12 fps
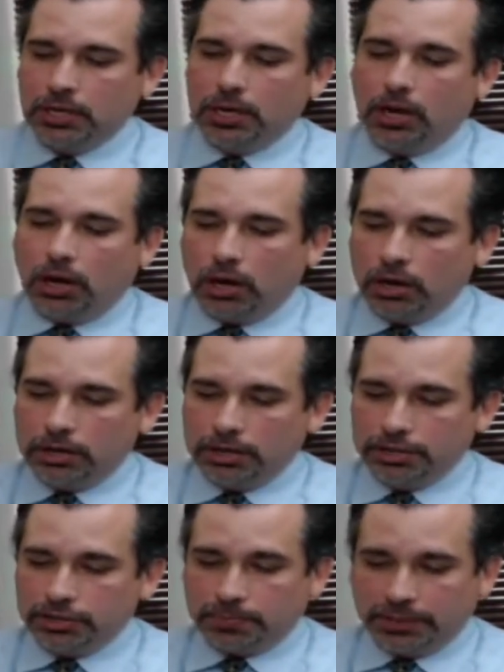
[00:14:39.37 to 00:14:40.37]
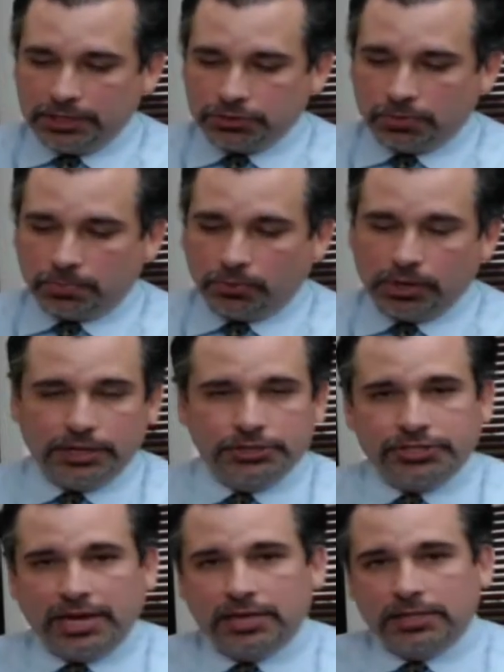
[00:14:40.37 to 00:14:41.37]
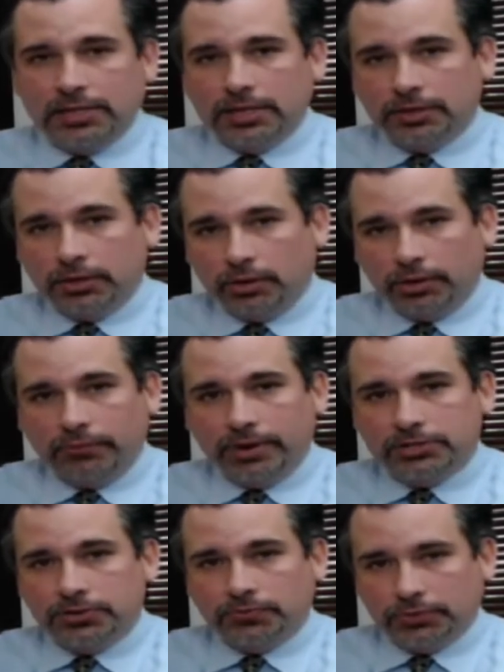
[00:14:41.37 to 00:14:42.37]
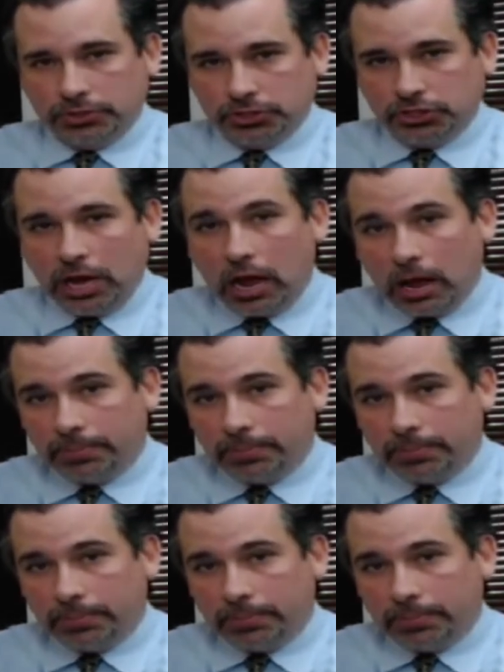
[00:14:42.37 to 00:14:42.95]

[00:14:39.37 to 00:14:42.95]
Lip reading: on his police report he stated that the only reason for the stop